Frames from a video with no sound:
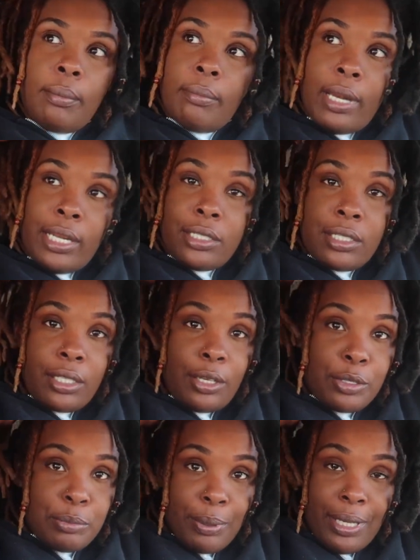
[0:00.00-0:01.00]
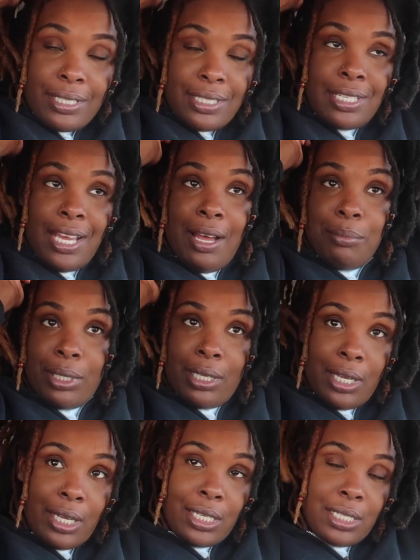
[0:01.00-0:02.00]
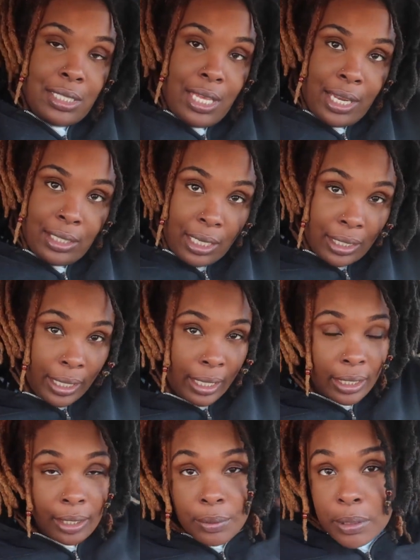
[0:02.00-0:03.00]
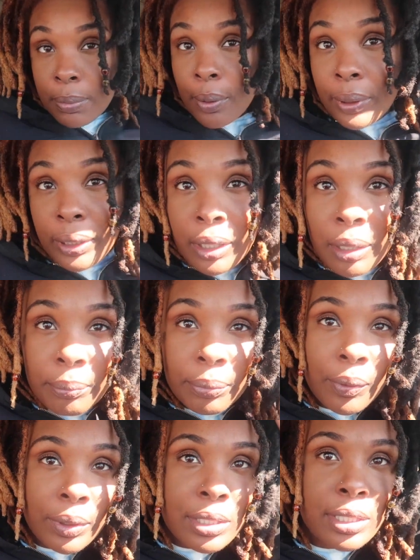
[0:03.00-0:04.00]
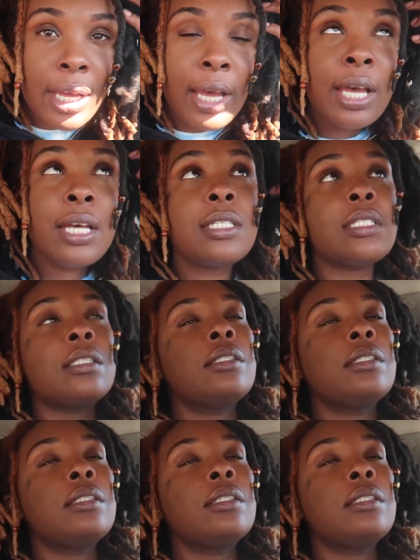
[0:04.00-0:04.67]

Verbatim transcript: But I just took those buttons down because I did not like how they was poking up on the sides.